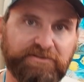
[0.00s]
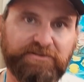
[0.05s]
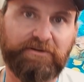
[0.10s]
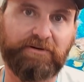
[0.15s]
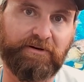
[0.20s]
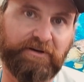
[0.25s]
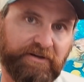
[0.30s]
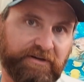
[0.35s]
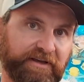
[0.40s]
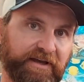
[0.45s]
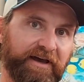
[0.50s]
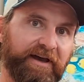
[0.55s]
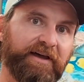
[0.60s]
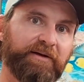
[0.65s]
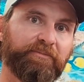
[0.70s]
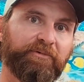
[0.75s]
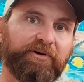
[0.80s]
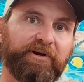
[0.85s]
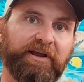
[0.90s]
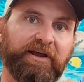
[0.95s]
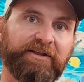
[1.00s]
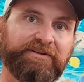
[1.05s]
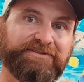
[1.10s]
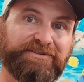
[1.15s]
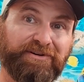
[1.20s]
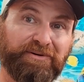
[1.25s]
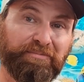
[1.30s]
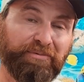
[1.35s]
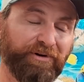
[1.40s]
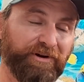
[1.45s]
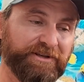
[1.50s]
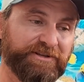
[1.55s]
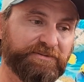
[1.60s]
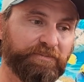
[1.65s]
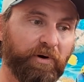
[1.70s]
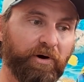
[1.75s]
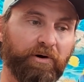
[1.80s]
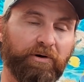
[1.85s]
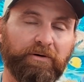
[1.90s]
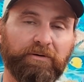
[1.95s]
on catamarans are pretty
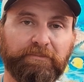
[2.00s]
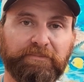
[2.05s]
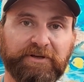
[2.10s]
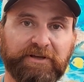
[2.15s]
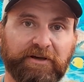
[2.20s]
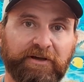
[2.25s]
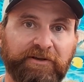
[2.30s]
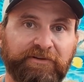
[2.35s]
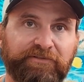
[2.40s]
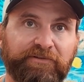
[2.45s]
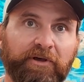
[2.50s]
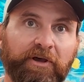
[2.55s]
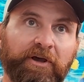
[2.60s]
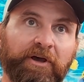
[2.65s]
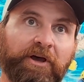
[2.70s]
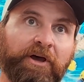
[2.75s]
small because,